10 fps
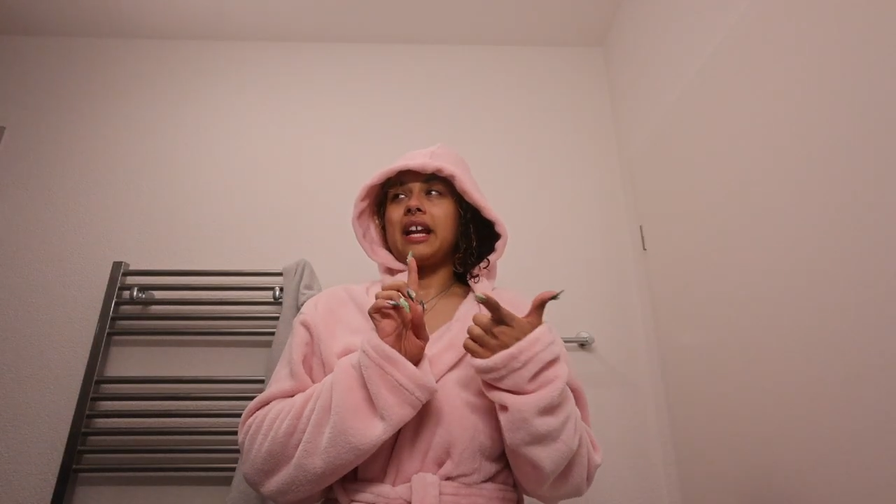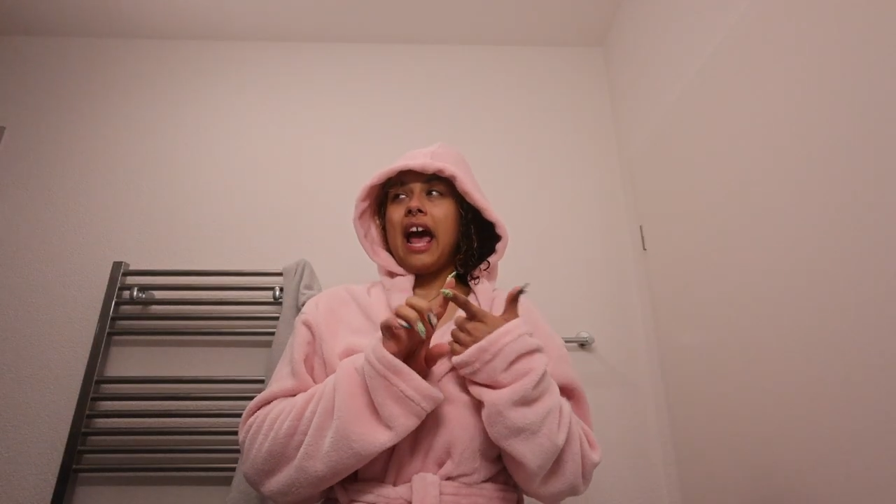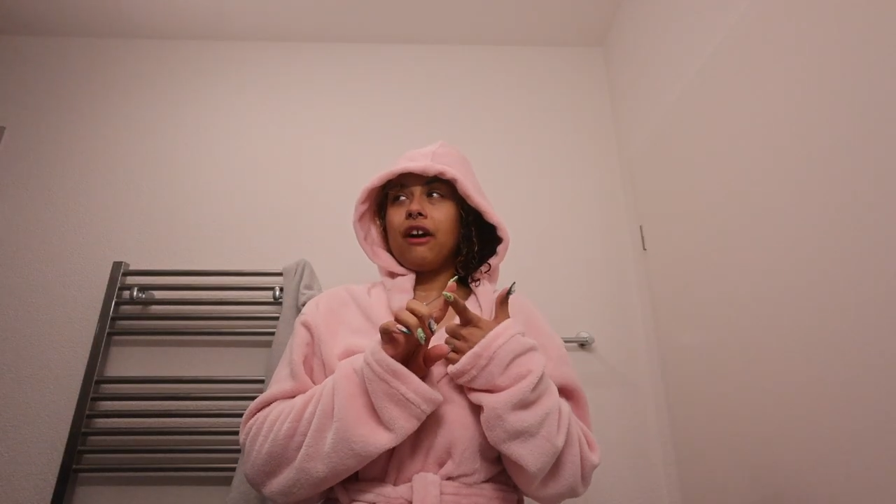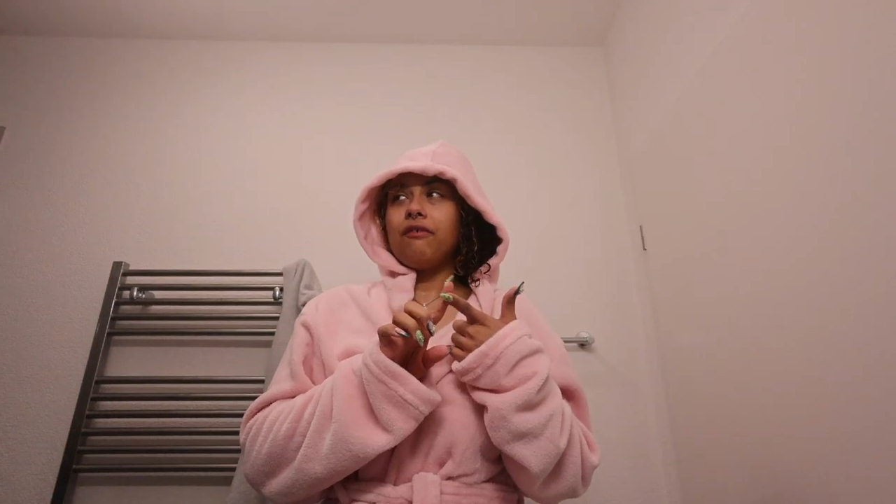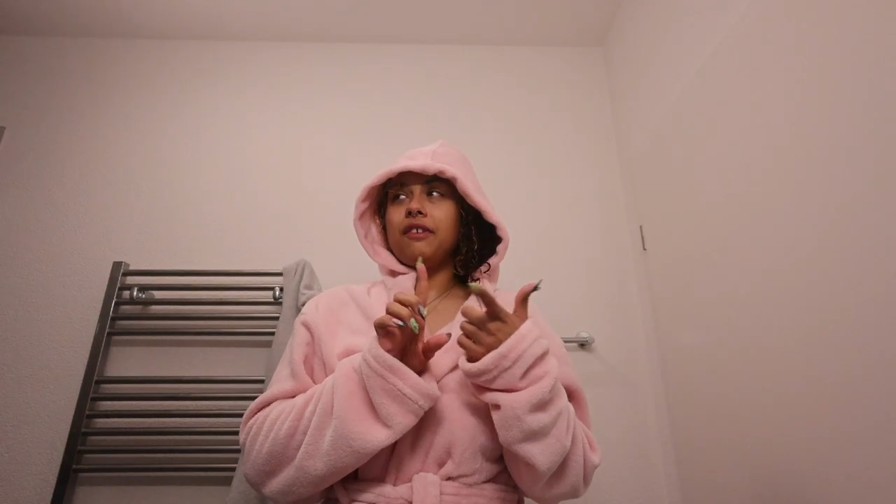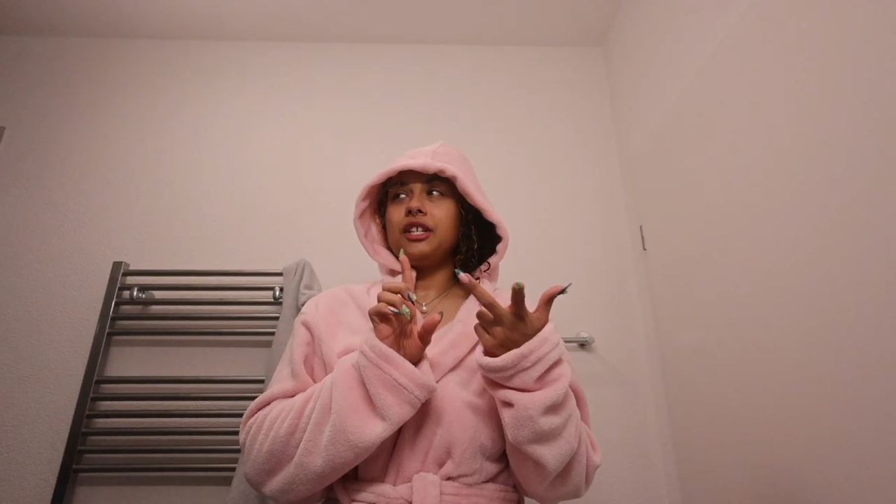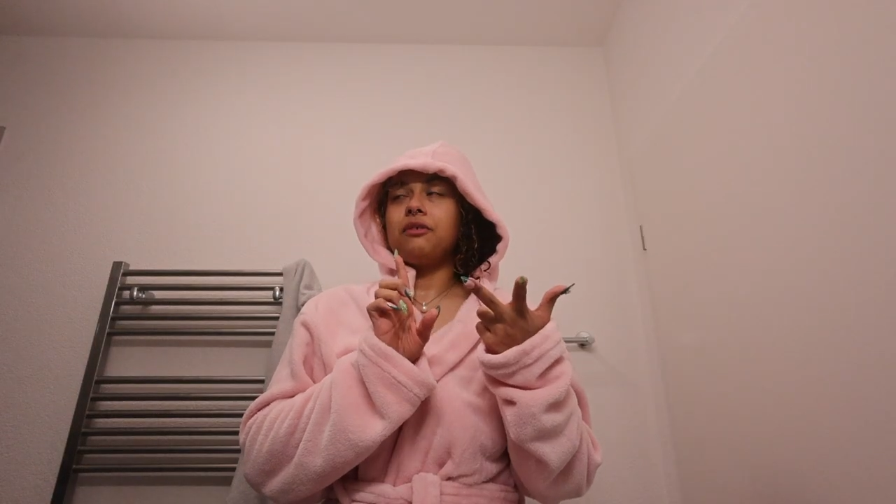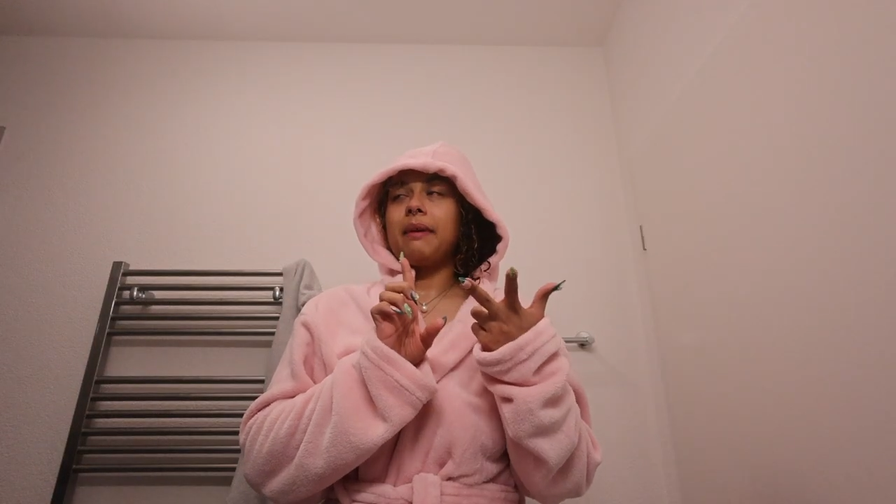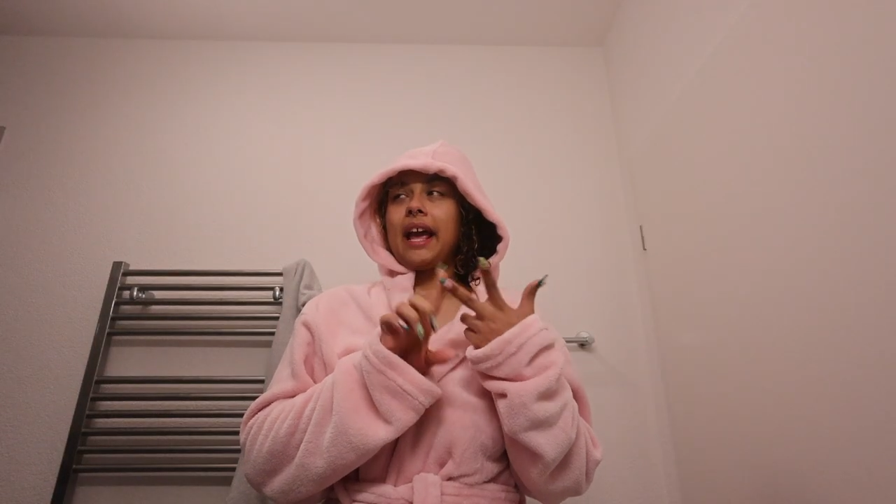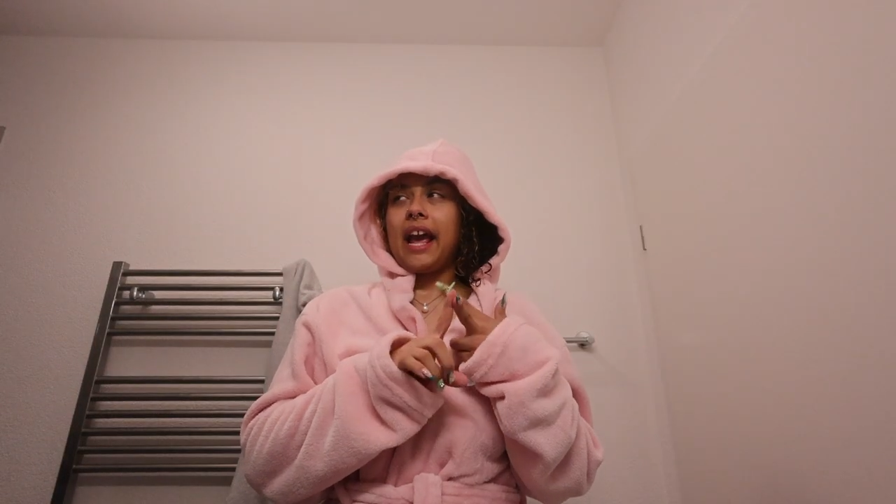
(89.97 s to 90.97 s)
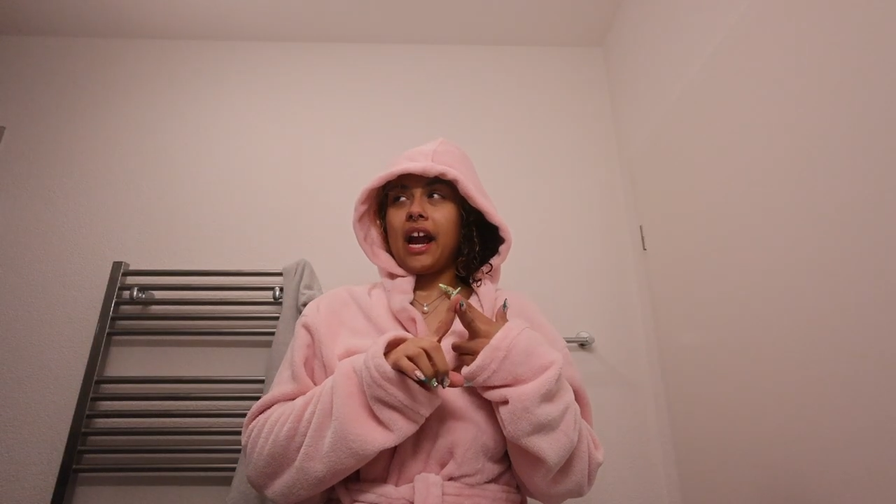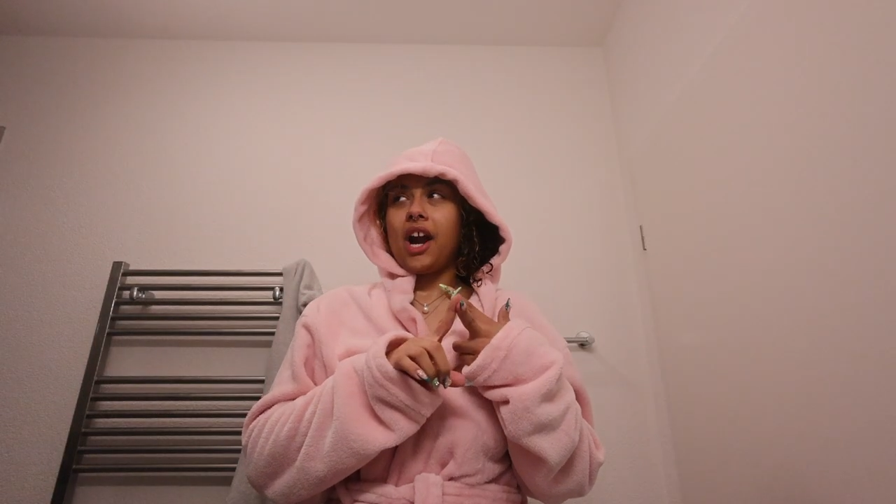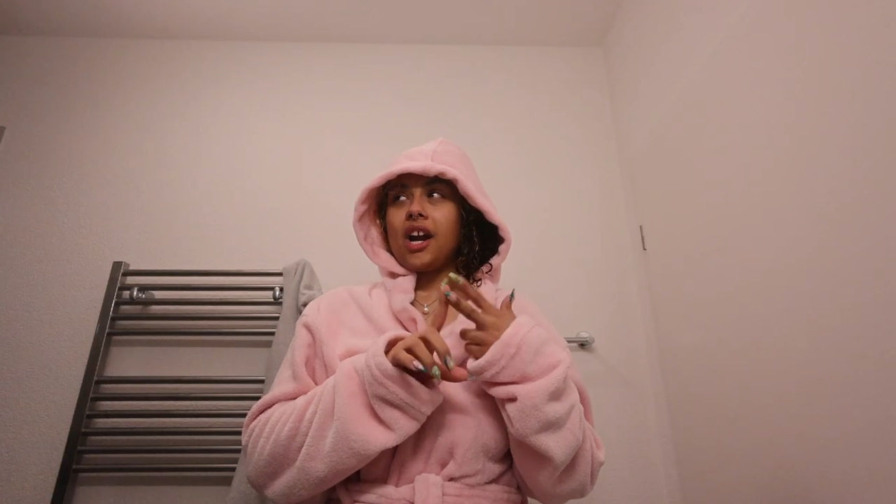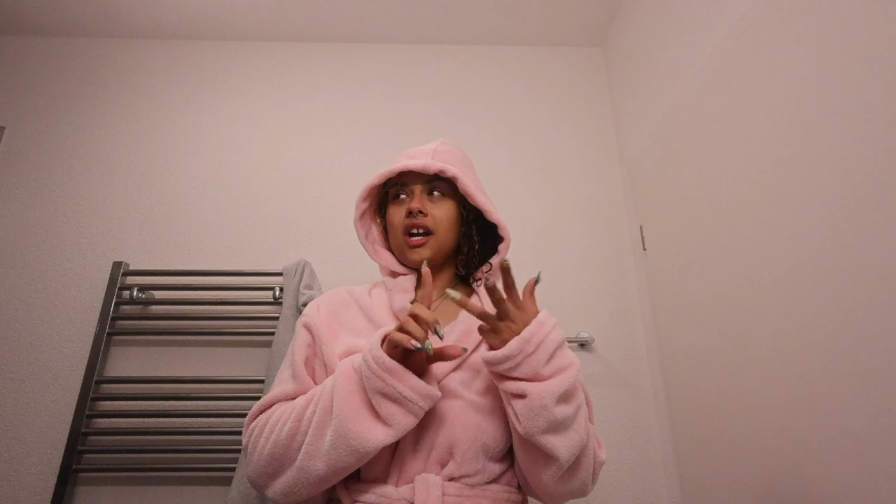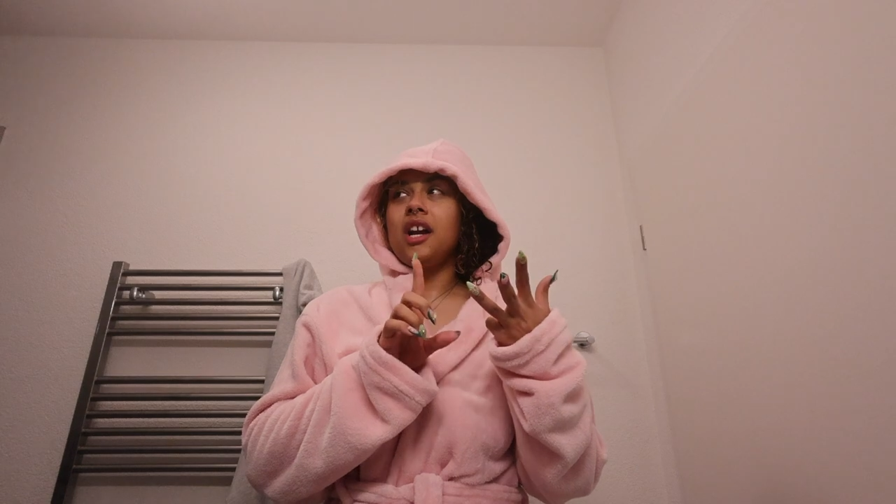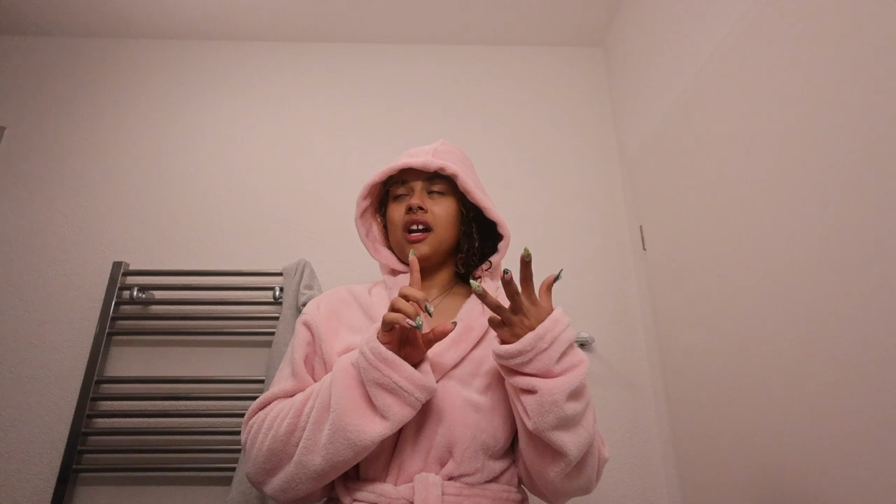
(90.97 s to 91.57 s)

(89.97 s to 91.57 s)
outfit, do my hair,